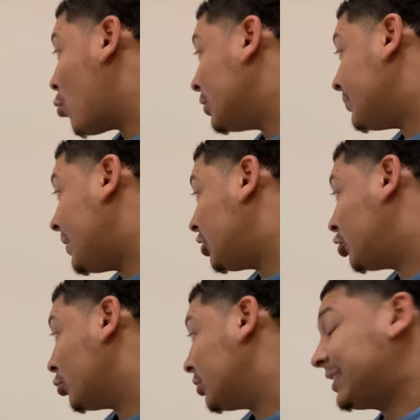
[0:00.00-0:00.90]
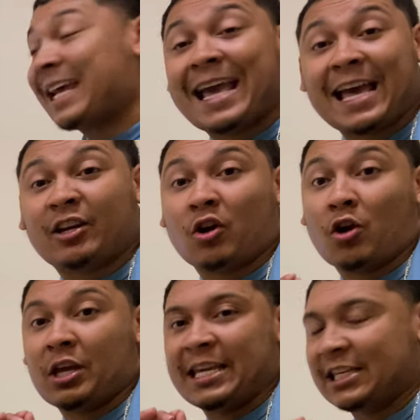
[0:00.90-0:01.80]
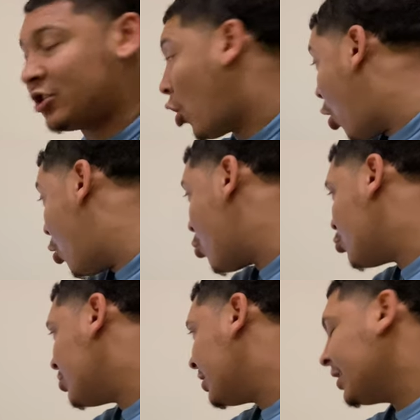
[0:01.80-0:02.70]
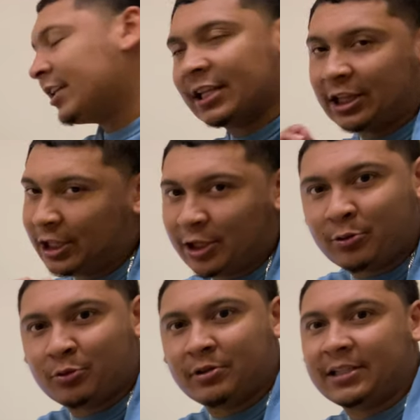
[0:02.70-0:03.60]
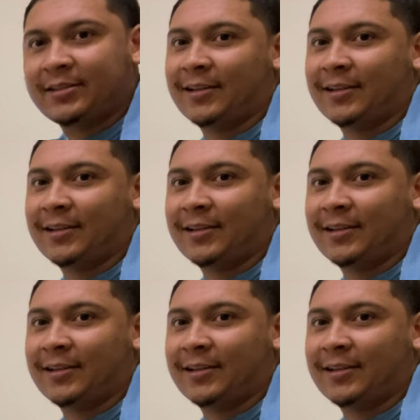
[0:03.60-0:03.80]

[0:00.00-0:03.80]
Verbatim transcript: always makes sure to add his own little unique